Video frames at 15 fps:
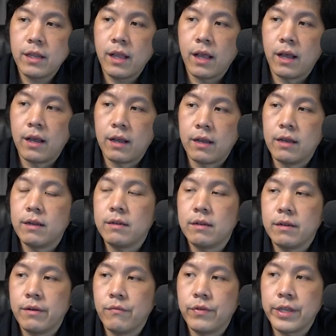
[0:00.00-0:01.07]

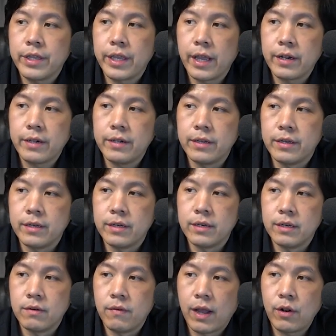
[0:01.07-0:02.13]

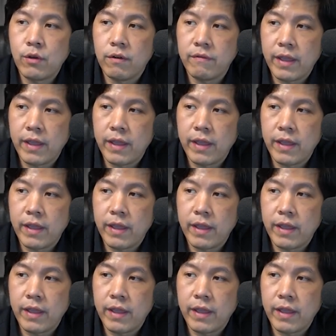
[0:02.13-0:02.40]
the value of